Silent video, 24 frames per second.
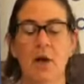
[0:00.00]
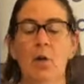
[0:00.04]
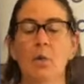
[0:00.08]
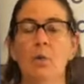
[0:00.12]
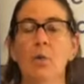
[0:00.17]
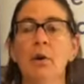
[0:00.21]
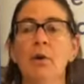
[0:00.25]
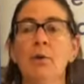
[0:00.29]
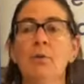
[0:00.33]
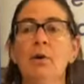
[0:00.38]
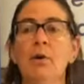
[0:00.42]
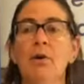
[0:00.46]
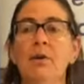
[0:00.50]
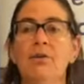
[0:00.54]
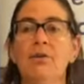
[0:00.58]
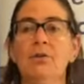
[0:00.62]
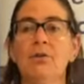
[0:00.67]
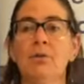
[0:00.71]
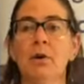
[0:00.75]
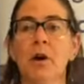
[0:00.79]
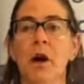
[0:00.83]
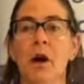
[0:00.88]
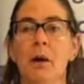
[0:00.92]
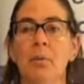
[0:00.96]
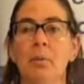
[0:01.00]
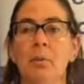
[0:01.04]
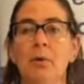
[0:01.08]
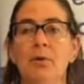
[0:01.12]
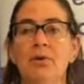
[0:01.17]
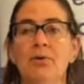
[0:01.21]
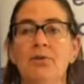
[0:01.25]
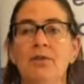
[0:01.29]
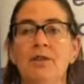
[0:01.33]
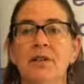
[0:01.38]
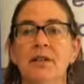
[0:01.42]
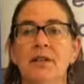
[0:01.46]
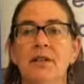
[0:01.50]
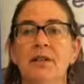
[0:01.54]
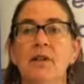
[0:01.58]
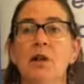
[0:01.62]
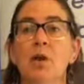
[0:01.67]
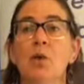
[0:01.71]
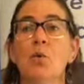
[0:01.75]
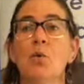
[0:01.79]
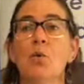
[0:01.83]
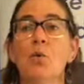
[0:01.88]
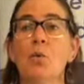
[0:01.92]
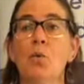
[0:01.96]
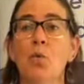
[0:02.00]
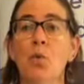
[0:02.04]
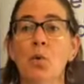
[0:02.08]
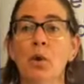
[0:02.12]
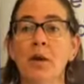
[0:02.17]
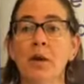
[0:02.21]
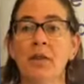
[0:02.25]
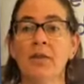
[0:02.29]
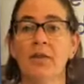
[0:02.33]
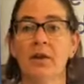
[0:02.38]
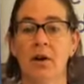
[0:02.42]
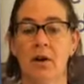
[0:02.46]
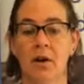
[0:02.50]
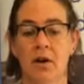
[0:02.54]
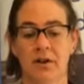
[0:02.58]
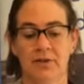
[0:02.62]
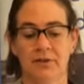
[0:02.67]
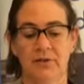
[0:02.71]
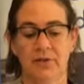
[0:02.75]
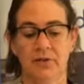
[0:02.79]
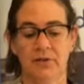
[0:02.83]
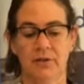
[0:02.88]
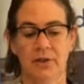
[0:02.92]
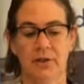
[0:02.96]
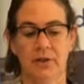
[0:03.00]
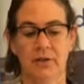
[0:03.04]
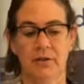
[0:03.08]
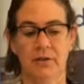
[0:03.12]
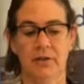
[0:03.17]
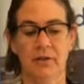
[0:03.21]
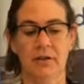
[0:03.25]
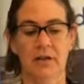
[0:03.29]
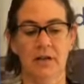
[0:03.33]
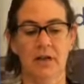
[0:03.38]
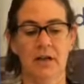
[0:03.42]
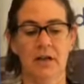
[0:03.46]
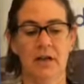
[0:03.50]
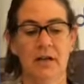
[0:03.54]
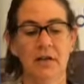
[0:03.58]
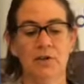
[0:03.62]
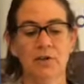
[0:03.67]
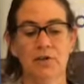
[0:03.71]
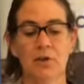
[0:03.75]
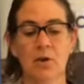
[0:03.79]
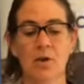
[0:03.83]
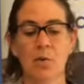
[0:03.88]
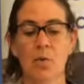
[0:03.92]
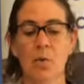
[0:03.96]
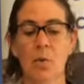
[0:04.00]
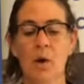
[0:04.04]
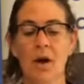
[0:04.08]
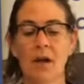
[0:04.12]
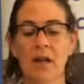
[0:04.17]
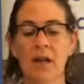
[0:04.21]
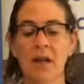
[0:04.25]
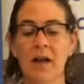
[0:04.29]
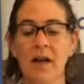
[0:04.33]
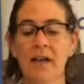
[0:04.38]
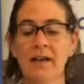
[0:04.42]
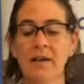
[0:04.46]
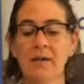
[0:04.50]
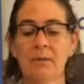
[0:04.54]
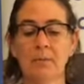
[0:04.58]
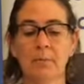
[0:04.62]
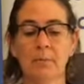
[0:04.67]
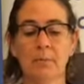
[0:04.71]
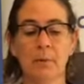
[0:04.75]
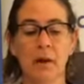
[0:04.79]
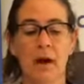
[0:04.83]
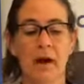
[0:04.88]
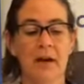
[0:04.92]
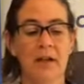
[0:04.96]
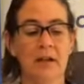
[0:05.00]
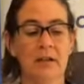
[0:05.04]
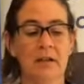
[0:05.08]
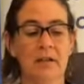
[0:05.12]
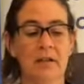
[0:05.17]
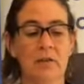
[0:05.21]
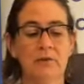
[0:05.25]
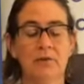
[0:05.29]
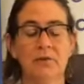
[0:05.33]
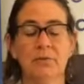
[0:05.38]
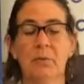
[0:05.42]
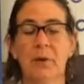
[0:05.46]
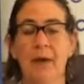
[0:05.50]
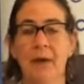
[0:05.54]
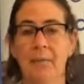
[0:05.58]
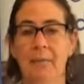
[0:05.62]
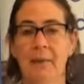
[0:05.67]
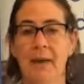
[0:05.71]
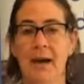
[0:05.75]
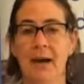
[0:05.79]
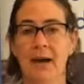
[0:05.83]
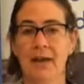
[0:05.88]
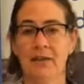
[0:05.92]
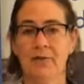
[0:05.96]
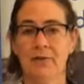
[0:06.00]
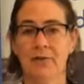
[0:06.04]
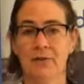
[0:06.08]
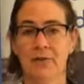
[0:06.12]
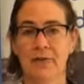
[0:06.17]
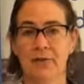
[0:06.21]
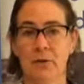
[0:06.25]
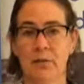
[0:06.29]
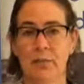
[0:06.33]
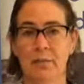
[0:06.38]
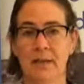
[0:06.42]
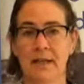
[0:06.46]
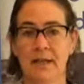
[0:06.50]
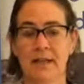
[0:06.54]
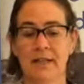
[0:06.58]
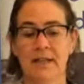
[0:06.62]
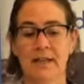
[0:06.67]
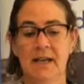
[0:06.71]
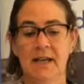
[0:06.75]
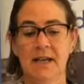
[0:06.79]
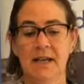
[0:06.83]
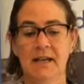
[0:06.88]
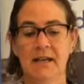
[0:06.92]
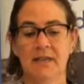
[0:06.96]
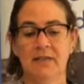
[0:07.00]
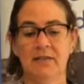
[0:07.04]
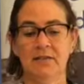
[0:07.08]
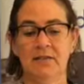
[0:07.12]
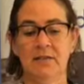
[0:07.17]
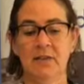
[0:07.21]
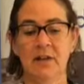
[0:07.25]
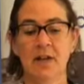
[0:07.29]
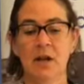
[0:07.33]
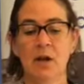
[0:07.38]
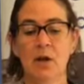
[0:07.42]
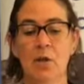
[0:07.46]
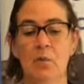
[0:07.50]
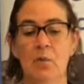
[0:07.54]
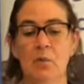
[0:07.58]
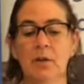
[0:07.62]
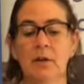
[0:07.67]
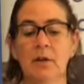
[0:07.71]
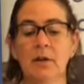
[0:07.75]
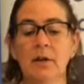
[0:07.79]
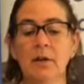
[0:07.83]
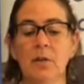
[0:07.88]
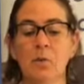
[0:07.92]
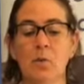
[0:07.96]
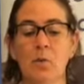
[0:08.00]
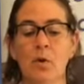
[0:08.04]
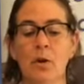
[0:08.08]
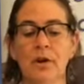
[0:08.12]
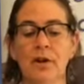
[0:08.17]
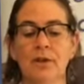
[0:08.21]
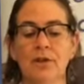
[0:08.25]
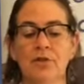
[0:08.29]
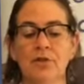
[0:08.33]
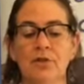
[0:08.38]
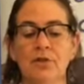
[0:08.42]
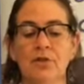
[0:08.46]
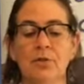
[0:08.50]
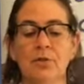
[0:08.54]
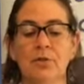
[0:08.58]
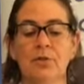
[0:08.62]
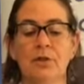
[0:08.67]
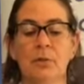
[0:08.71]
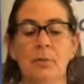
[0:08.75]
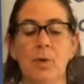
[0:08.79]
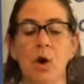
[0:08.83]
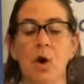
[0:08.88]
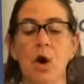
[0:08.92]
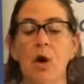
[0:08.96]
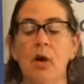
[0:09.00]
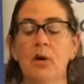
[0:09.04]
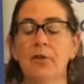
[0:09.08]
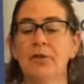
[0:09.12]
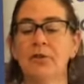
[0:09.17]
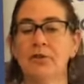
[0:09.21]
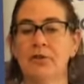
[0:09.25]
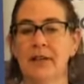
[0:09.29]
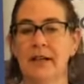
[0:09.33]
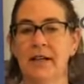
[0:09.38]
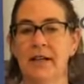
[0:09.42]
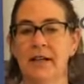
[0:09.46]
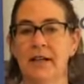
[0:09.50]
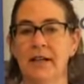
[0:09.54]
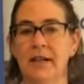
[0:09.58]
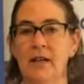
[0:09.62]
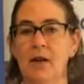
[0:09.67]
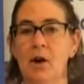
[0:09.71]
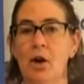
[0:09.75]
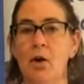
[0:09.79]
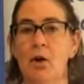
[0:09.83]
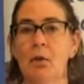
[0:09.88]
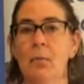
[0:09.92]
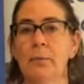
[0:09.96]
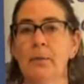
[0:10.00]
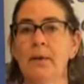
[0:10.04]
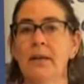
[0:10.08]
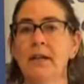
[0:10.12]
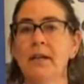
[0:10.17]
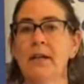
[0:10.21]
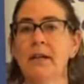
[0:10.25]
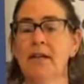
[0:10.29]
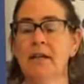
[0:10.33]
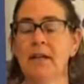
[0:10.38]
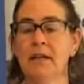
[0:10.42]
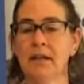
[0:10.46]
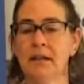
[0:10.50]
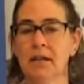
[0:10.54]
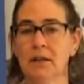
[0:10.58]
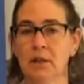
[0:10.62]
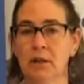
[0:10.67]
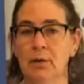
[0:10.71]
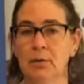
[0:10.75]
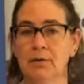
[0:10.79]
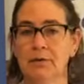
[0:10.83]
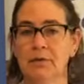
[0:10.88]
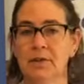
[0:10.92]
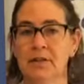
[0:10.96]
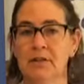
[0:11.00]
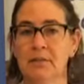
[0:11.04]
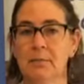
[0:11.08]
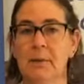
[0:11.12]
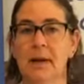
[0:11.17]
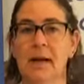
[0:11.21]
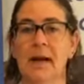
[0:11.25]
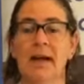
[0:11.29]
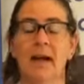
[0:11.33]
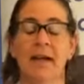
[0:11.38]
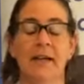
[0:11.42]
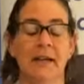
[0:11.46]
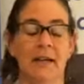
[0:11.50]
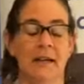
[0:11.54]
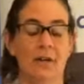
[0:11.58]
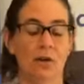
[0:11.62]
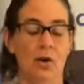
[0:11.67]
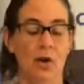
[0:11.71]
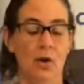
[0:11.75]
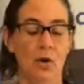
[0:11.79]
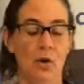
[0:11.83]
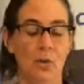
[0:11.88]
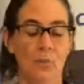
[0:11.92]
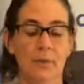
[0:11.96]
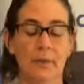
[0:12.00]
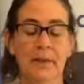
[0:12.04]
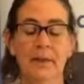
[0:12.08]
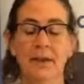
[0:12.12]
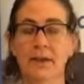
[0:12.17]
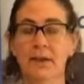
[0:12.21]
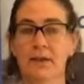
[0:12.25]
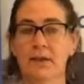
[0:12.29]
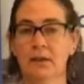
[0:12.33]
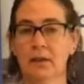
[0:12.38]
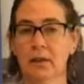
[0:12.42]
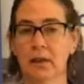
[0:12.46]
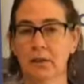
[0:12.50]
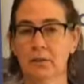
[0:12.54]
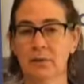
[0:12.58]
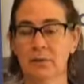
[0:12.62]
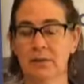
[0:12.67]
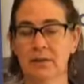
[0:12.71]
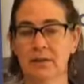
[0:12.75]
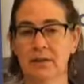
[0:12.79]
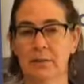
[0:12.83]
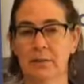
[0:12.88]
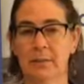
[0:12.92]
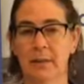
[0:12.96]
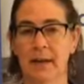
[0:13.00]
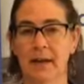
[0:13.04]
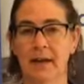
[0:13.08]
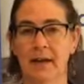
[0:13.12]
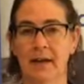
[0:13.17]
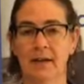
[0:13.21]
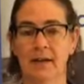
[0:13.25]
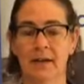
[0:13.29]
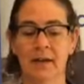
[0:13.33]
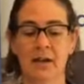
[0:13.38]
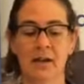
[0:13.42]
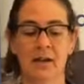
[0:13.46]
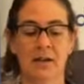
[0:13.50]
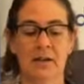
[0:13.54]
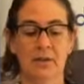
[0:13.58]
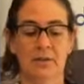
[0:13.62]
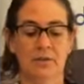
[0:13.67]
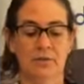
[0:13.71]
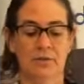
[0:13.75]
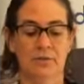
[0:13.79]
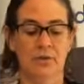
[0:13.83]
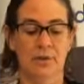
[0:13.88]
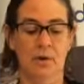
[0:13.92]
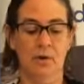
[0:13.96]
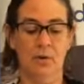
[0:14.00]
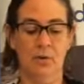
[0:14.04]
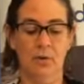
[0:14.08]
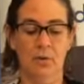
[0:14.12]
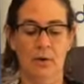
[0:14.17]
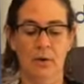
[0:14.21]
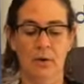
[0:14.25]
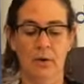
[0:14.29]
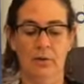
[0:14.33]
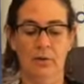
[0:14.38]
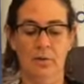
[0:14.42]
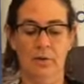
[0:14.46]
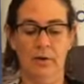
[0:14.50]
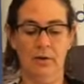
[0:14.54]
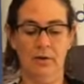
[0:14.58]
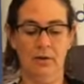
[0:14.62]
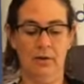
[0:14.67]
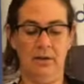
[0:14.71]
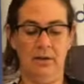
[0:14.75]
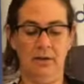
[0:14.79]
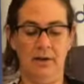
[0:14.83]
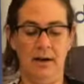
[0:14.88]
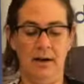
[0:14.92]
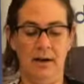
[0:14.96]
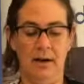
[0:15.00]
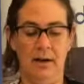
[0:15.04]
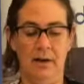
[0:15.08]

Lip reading: We want to do composting with oxygen. So while I close my bag for so many days, we're going to want to do some alternating, opening and closing the bag, and opening and closing the bag. So it'll